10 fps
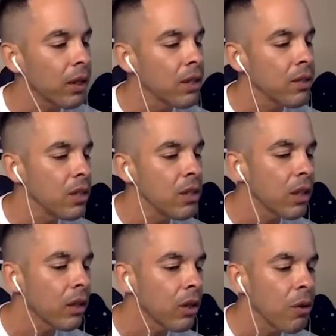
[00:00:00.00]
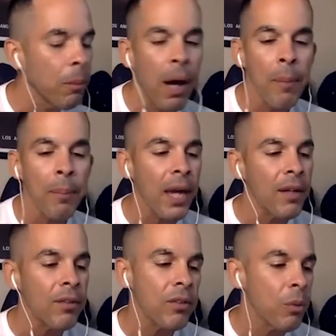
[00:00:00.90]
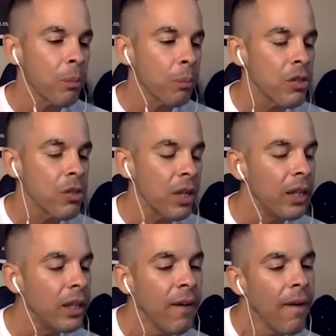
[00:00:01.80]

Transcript: continue to grow the podcast. So we appreciate it.